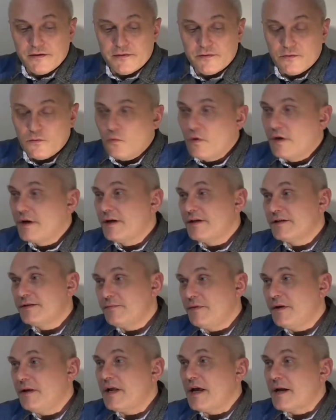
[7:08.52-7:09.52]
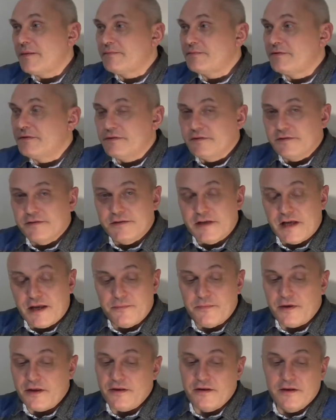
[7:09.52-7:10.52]
what has been emptiness? I
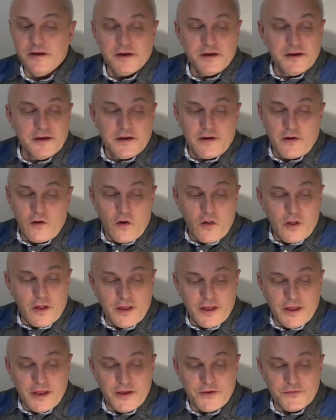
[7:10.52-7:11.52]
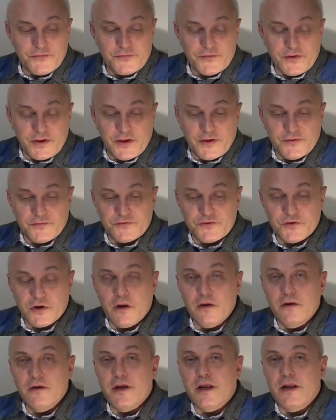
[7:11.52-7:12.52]
mean, if
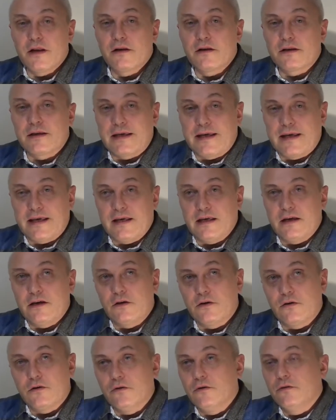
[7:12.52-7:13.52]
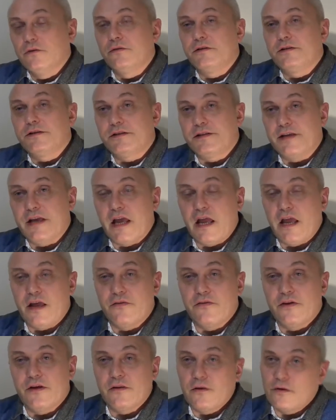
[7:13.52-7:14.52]
John Lennon could say
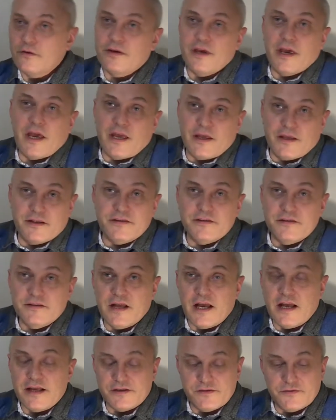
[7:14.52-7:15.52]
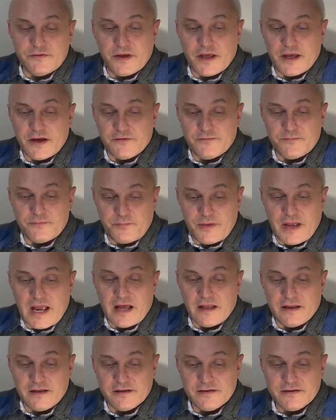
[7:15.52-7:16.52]
that, okay, it's nice to have
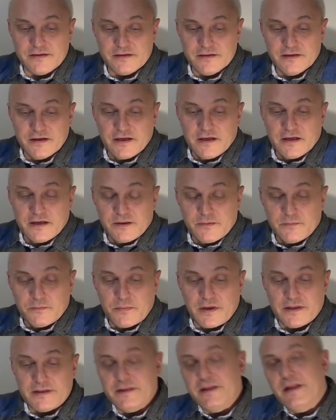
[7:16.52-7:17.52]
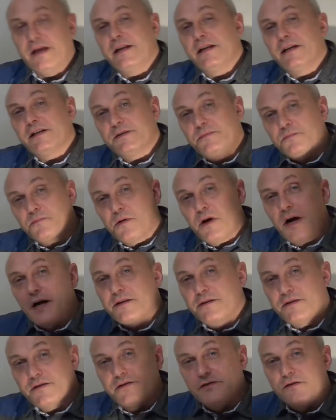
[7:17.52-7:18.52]
palace, but let us
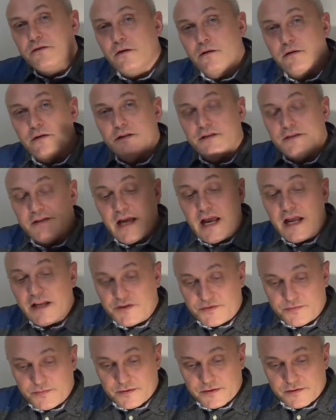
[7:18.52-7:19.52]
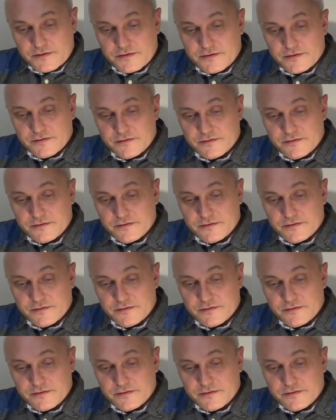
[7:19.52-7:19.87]
practice non-attachment,